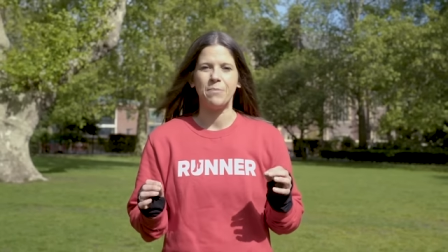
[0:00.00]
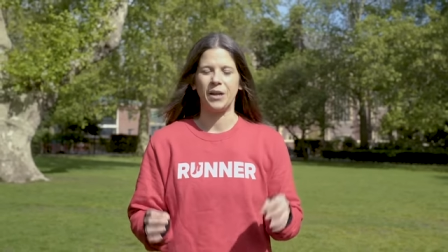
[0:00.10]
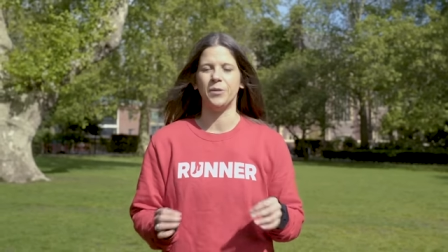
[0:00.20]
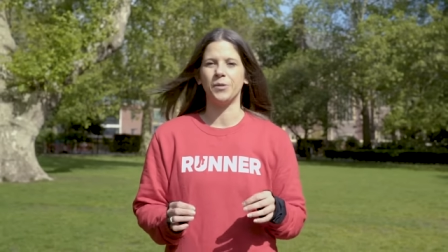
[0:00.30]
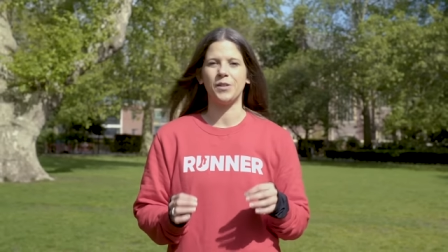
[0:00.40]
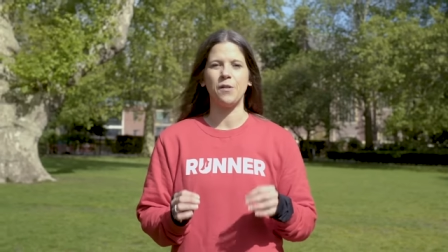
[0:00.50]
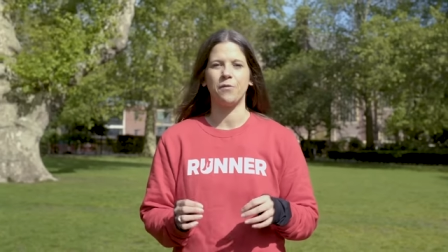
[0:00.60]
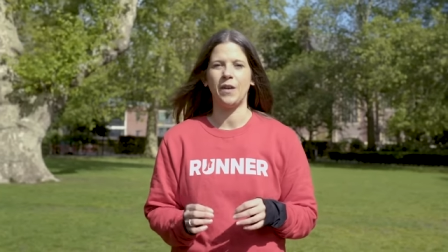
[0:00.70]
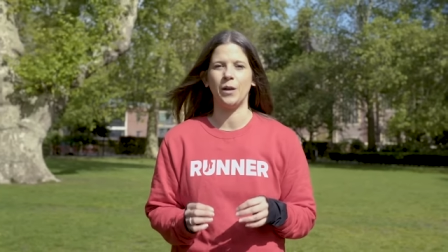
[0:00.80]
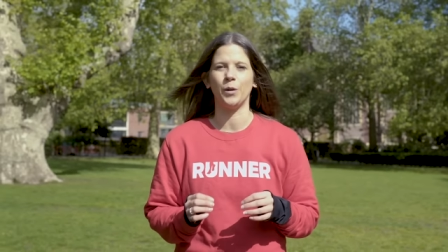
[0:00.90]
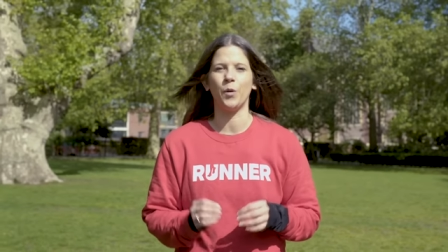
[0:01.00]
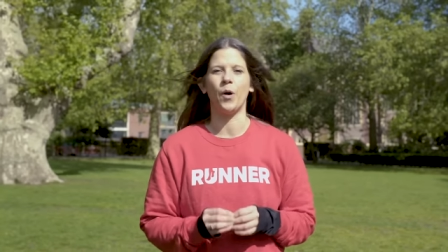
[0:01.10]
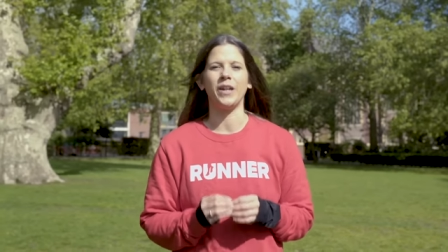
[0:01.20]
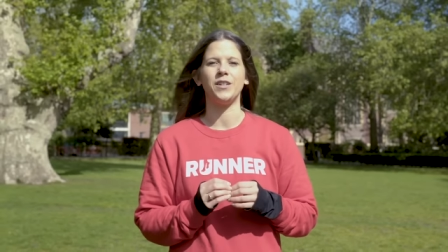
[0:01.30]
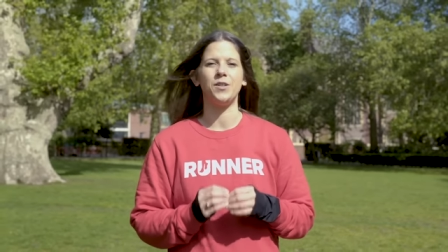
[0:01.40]
but can also feel
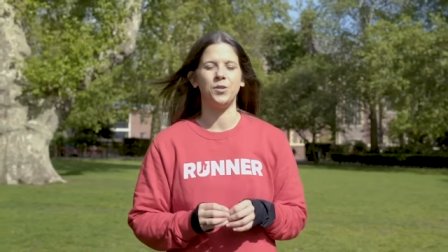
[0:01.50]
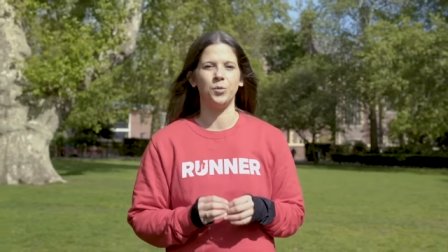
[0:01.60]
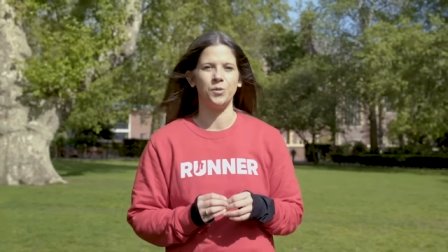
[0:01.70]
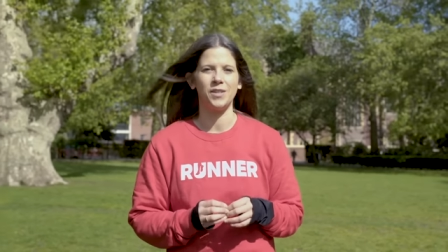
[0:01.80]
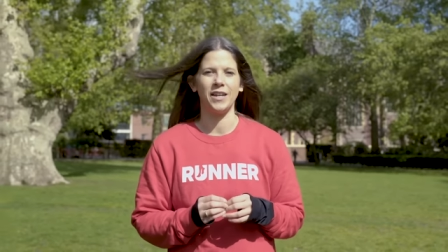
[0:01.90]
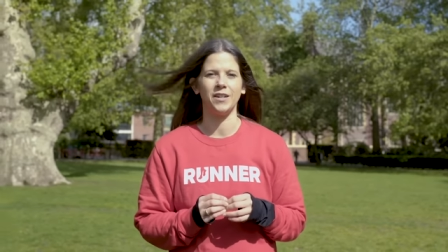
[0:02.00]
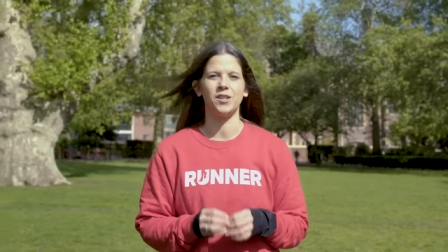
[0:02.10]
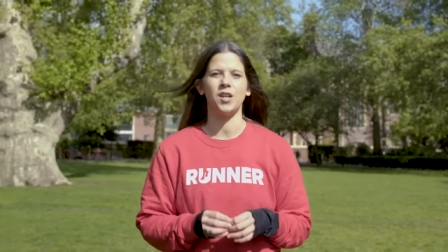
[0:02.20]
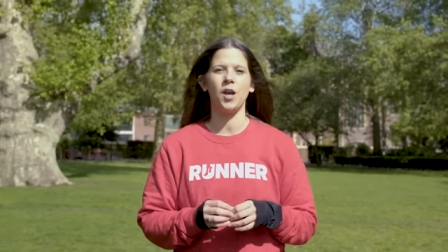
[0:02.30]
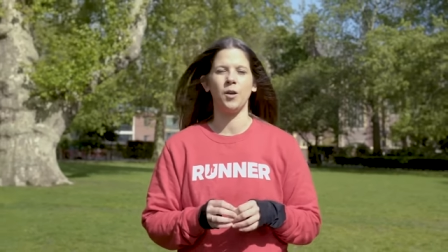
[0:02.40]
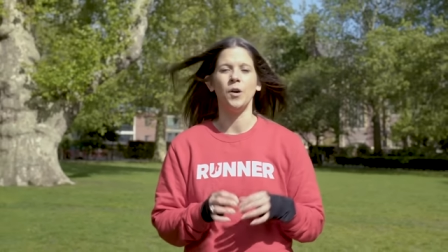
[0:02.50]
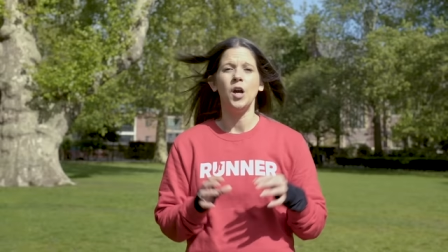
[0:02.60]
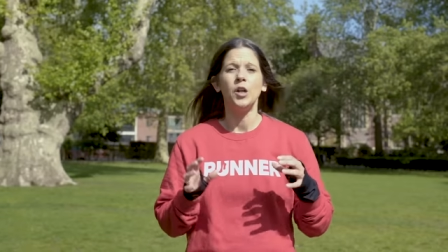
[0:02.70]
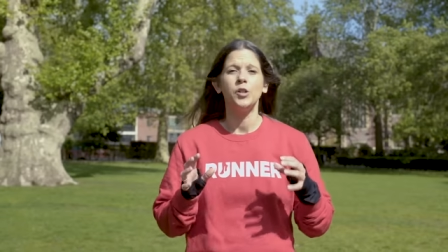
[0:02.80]
quite daunting too.